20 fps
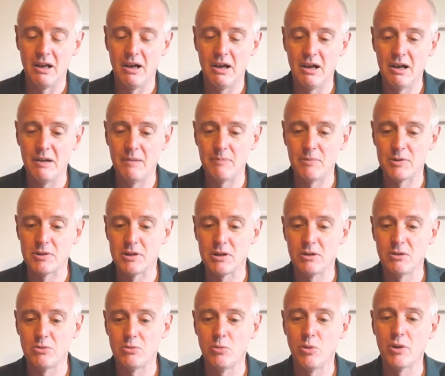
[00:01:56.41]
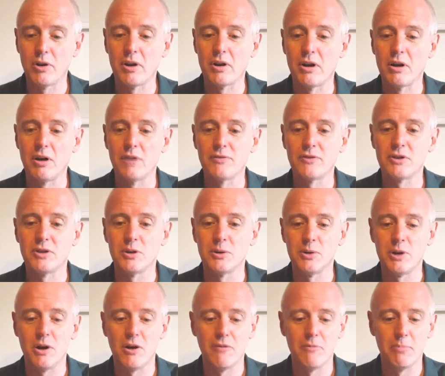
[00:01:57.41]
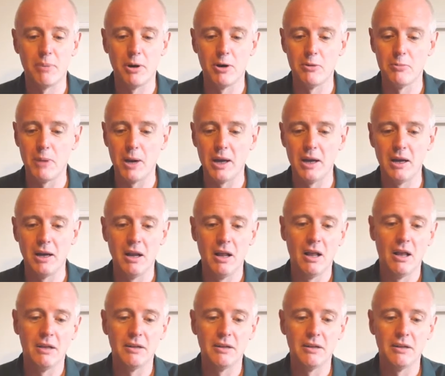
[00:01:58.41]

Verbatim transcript: Um, so one and a half to two and a half Baumé.